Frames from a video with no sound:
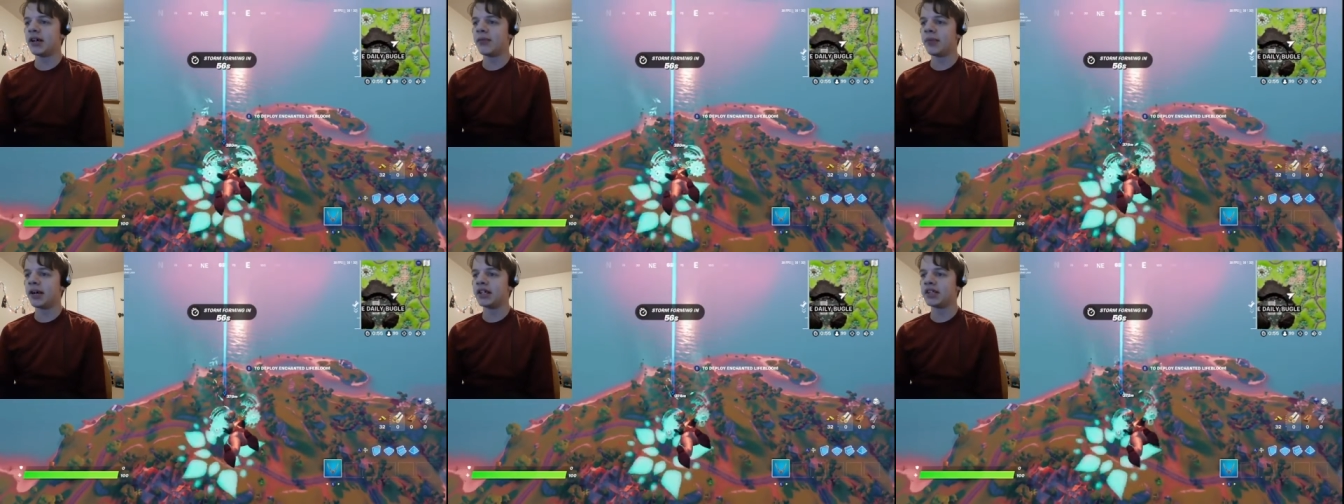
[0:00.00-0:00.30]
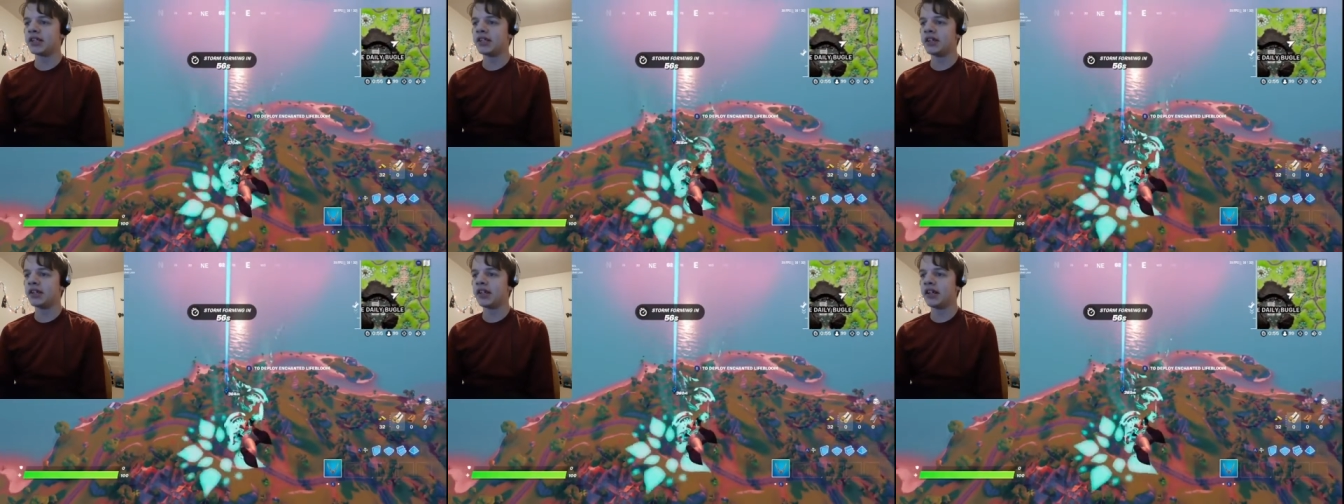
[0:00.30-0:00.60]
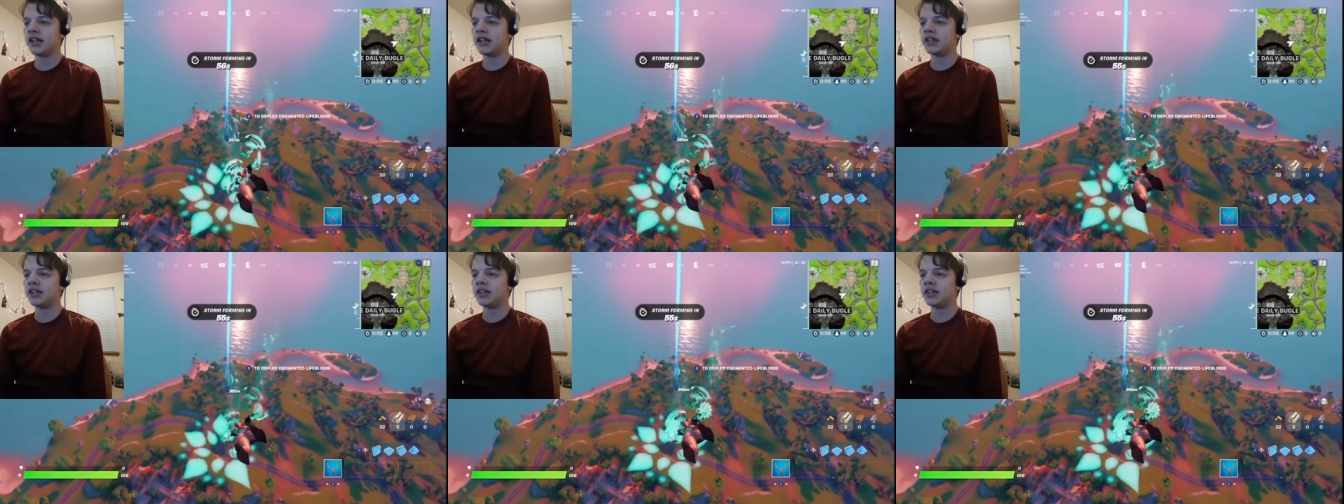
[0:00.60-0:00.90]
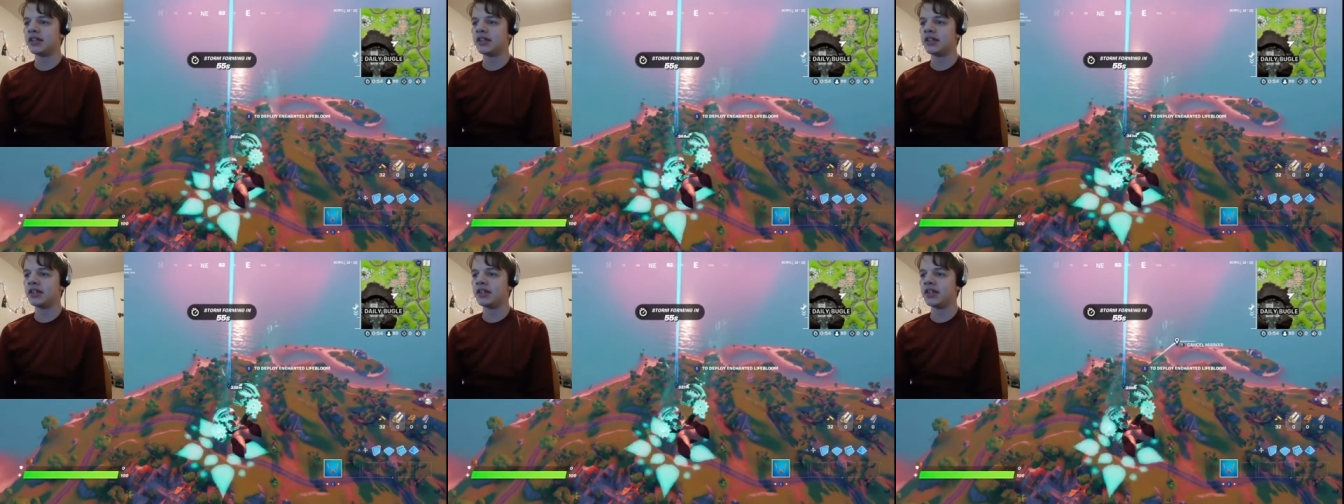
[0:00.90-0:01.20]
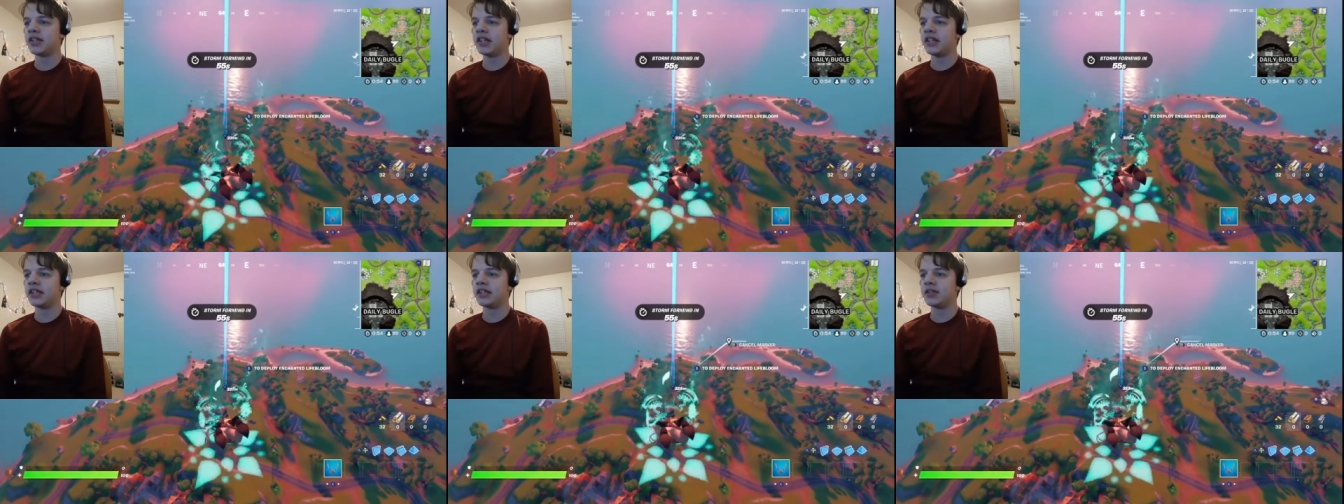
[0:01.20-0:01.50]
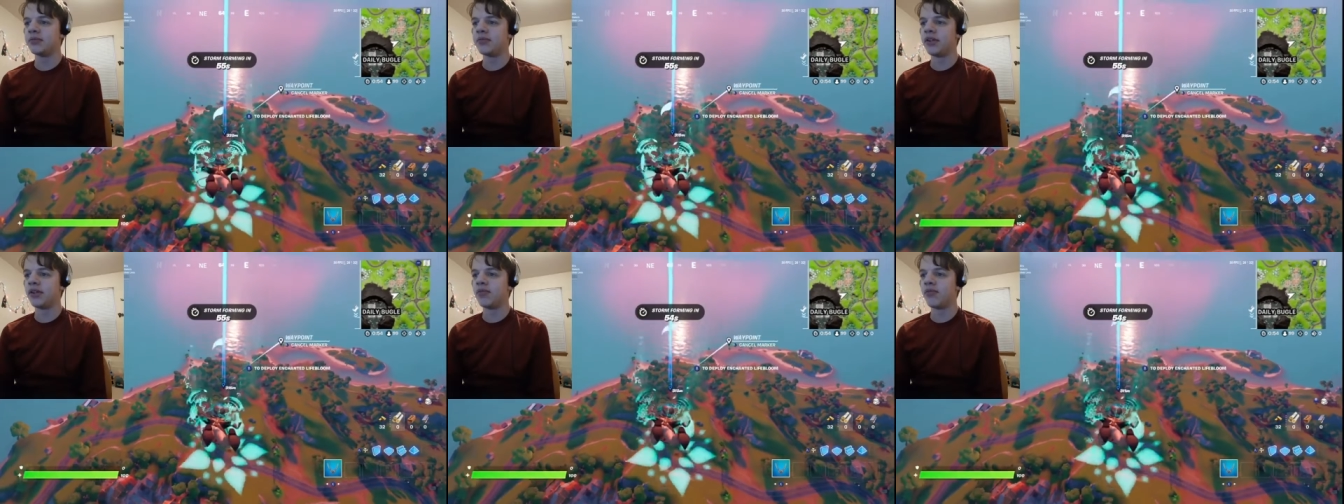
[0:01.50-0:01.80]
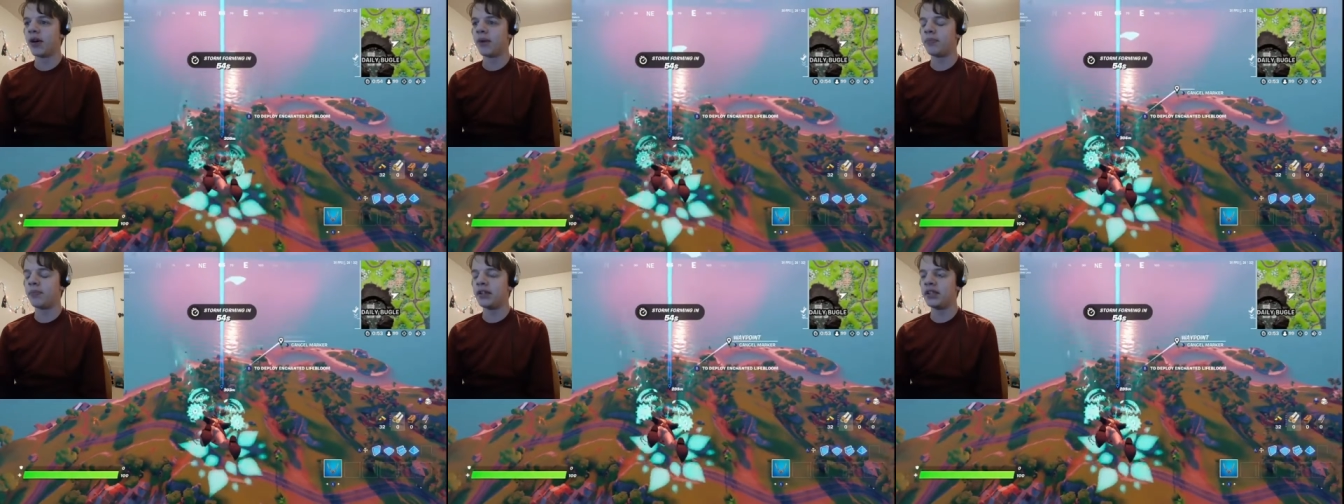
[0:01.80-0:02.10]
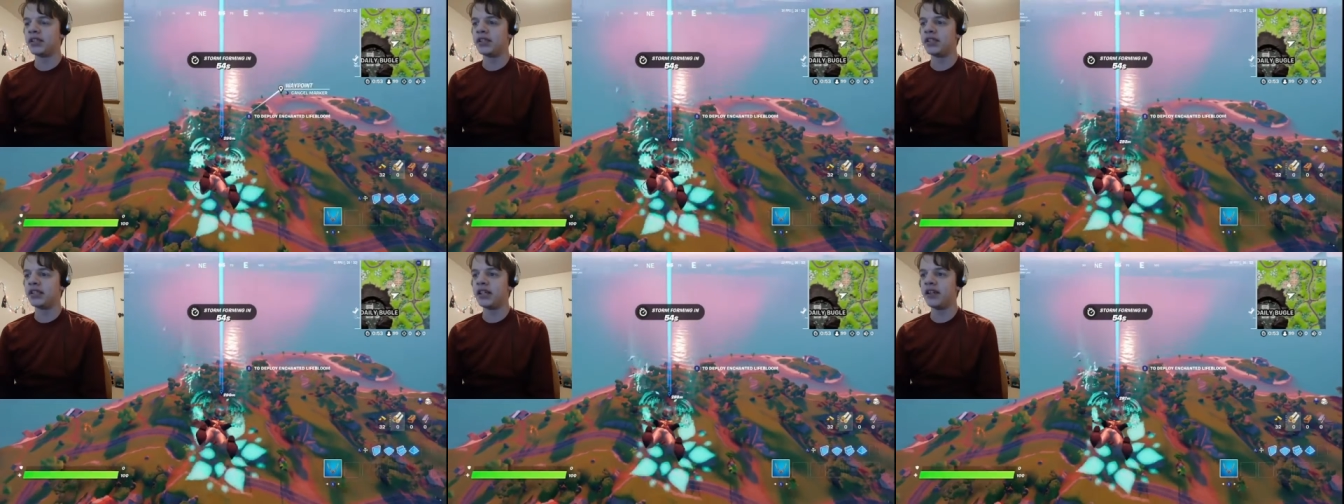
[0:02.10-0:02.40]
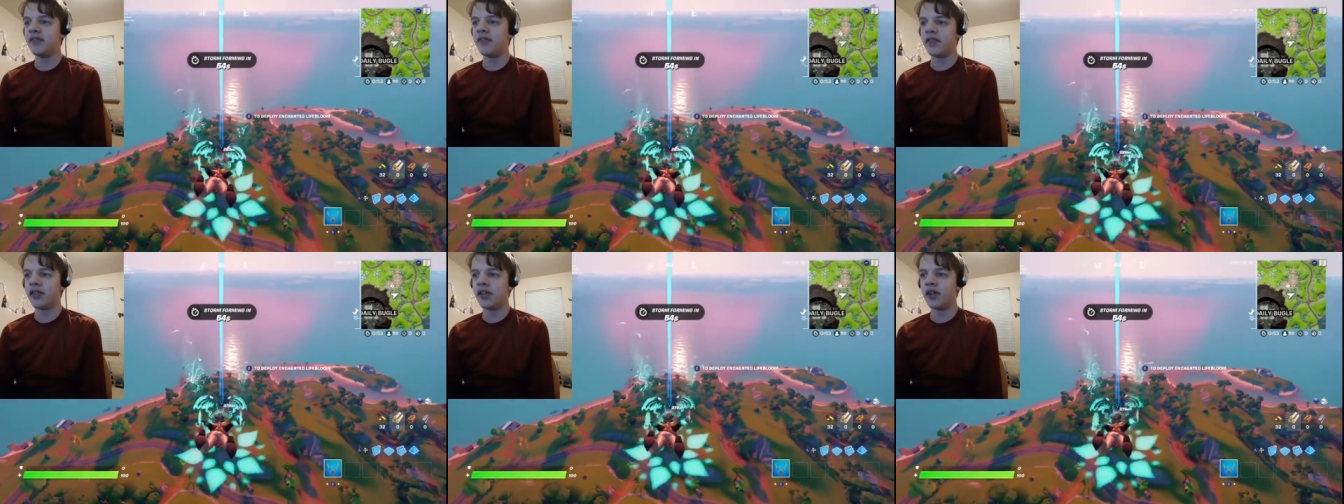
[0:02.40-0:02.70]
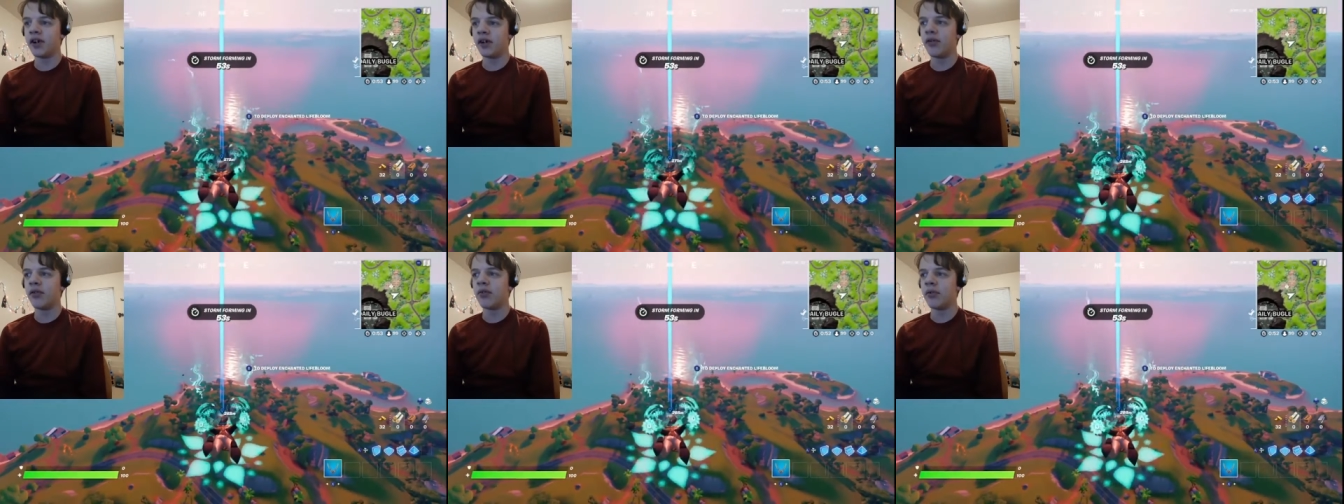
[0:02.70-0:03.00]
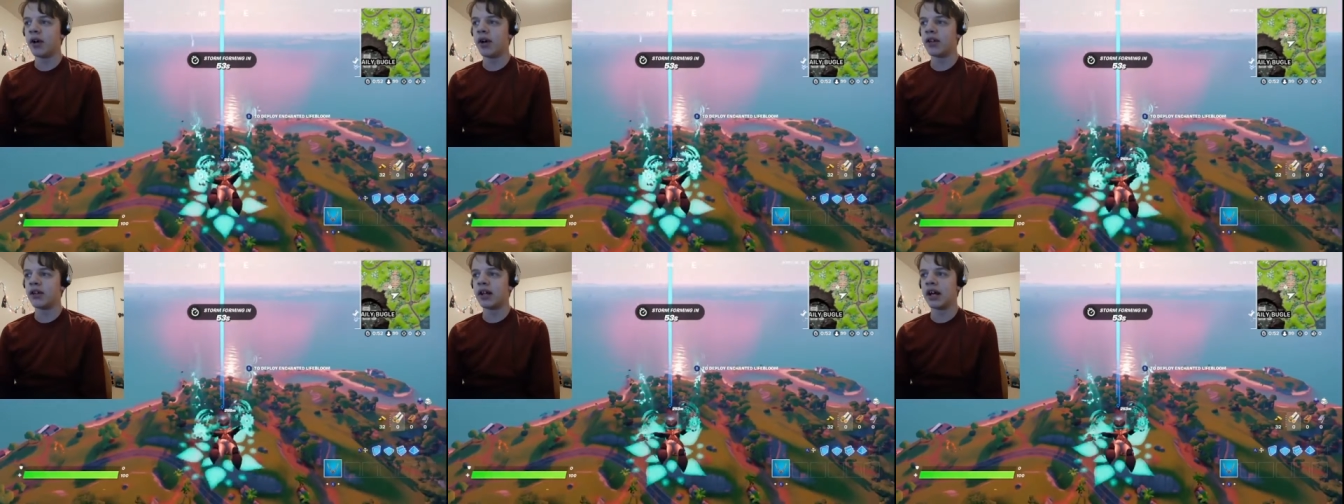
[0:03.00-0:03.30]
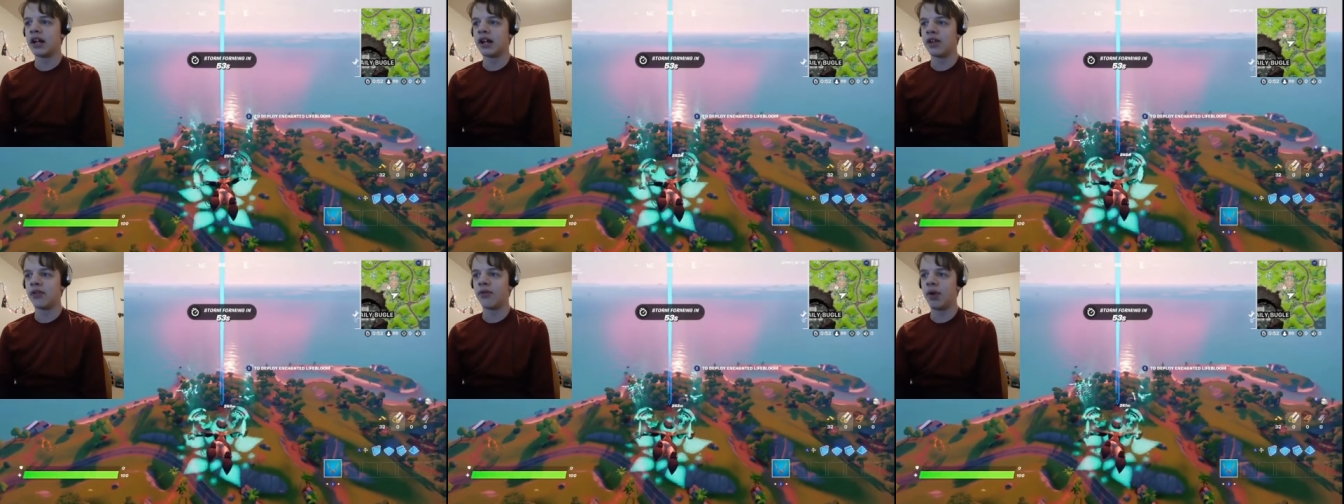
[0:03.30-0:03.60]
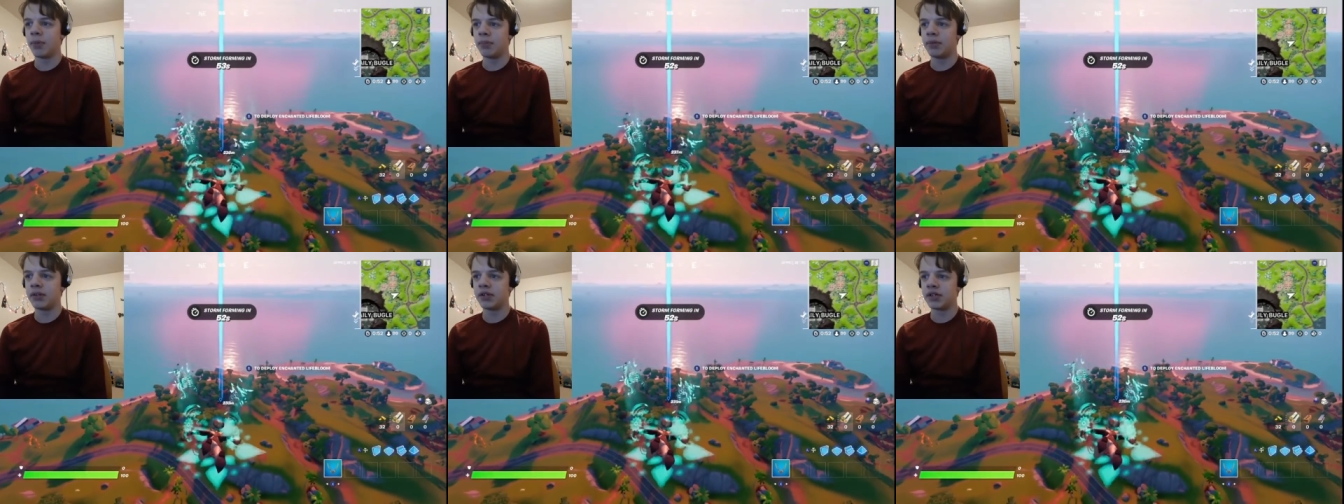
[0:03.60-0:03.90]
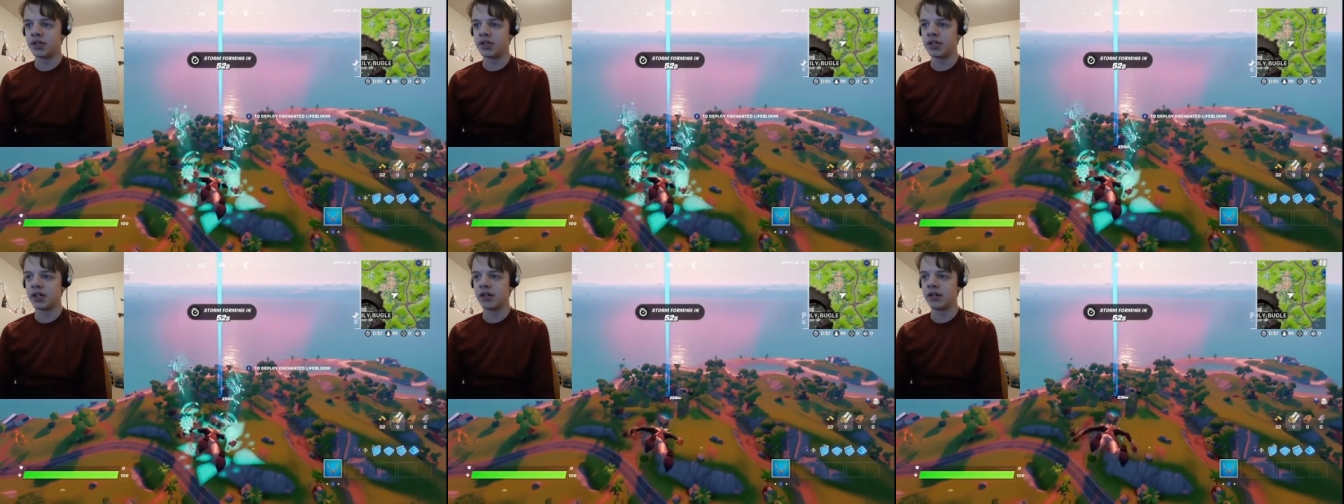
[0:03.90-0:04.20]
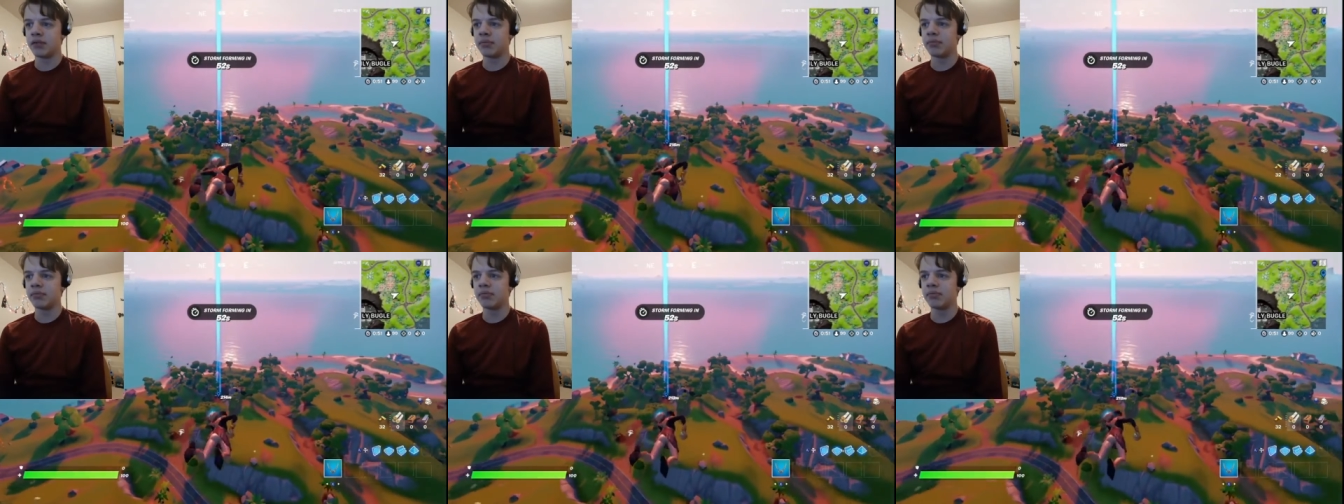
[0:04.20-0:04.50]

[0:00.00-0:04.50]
um, I still think it's good to get some good weapons, even though a lot of the weapons are